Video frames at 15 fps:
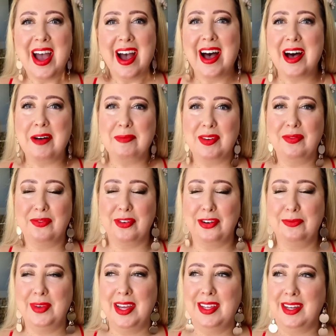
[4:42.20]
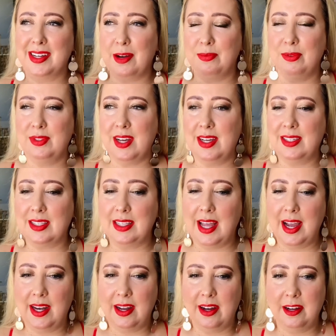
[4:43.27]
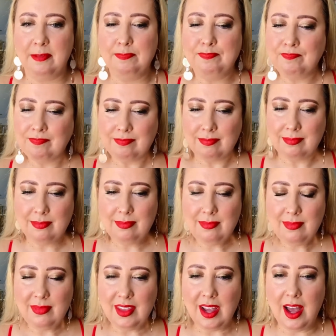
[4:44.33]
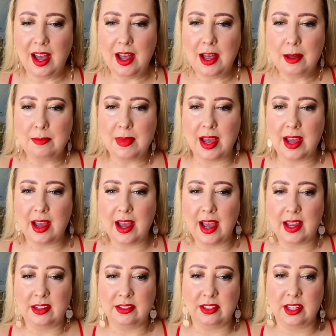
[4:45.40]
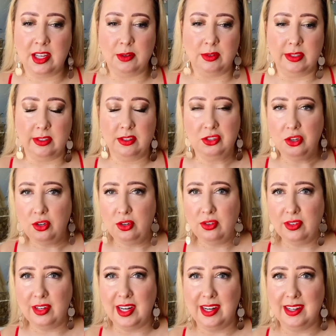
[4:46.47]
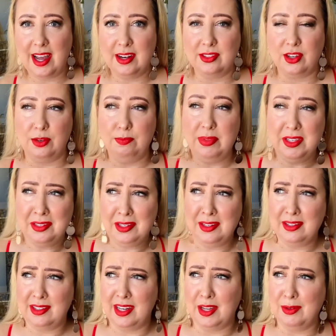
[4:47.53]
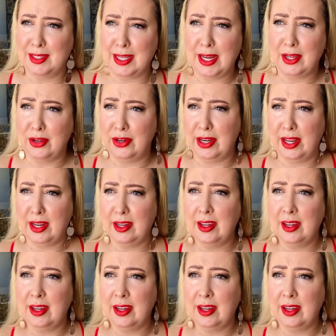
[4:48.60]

in front of me a couple of days later. And he was tall, he had his own business, and he was like earning